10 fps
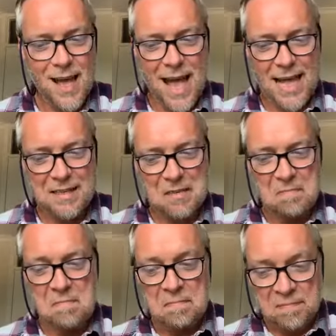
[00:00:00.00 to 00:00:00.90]
And
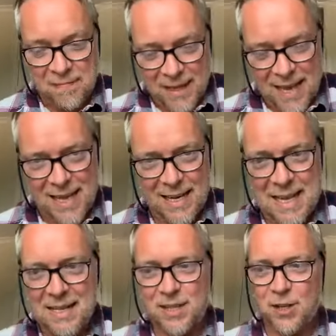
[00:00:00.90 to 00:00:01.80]
it
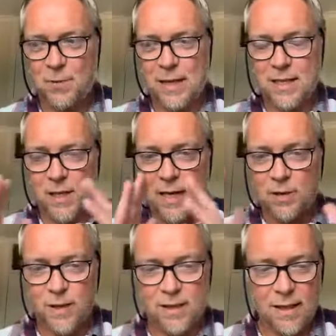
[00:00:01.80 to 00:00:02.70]
leads you into
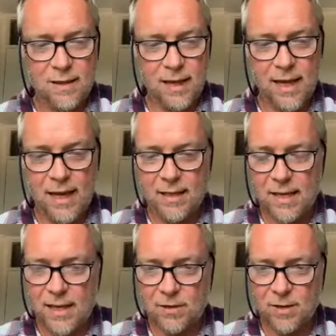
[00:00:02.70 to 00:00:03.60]
interesting thinking. And
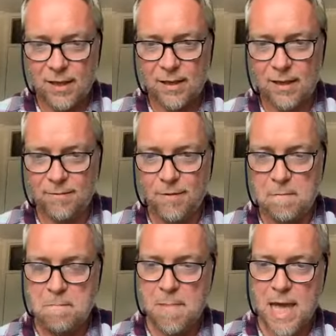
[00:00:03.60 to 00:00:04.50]
the interesting thing for
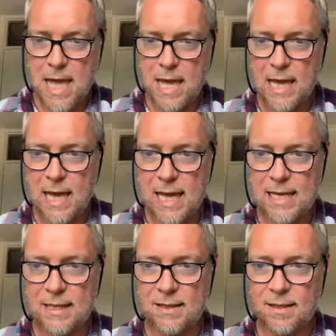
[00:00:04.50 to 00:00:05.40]
me
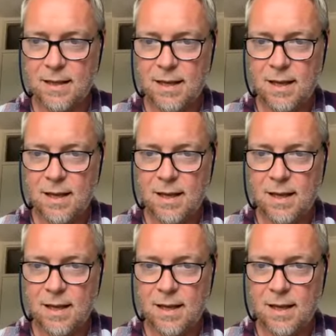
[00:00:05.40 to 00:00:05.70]
is